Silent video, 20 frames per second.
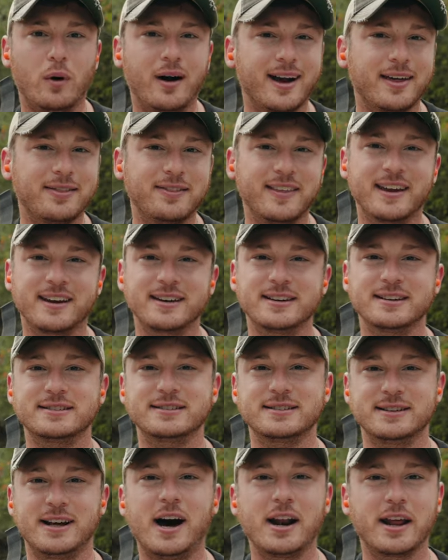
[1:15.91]
why I think it
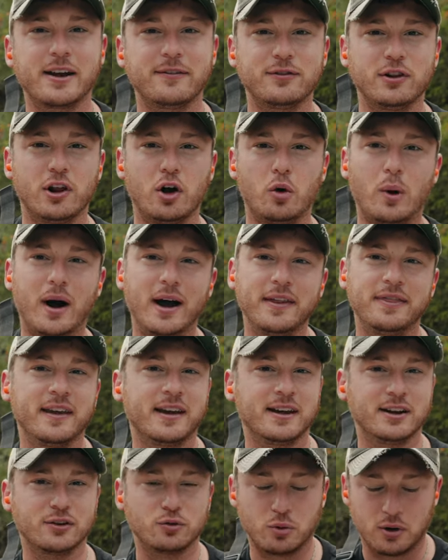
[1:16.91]
is not a flaw, why I
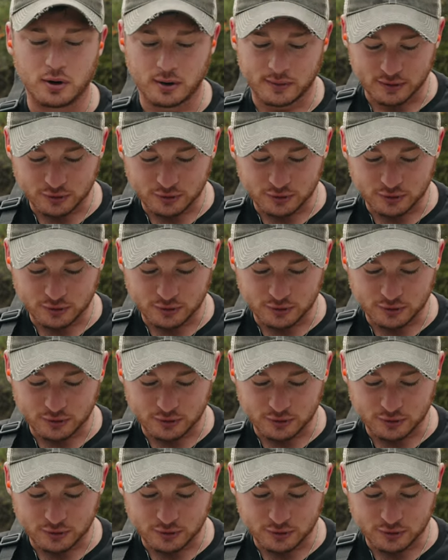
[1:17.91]
think it is one